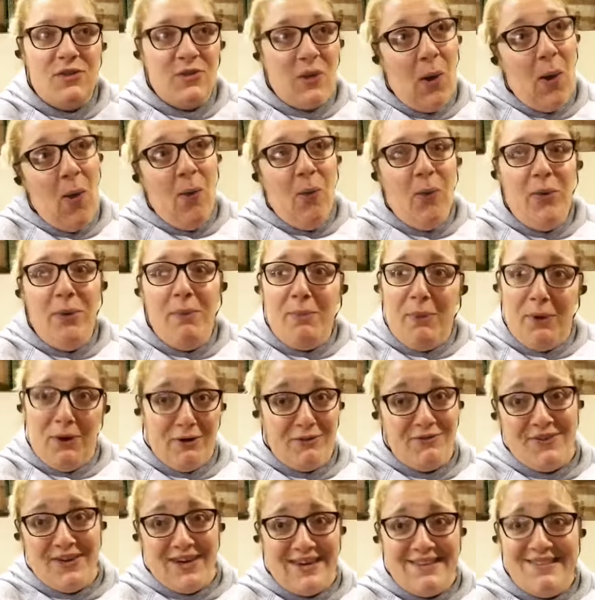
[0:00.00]
so
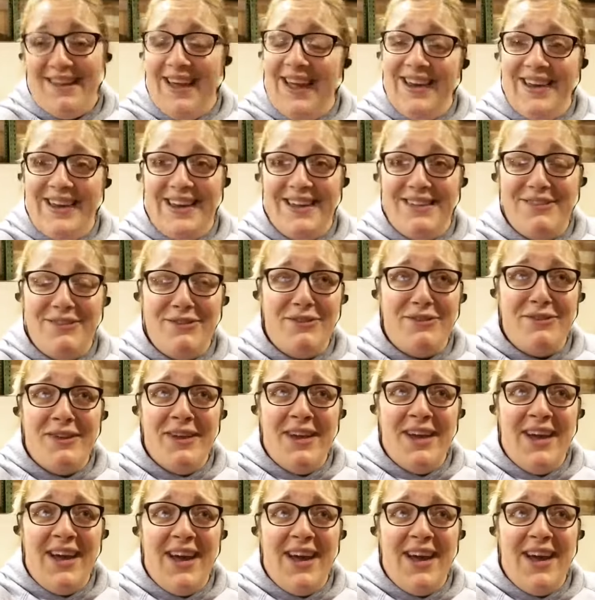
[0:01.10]
perfect and it's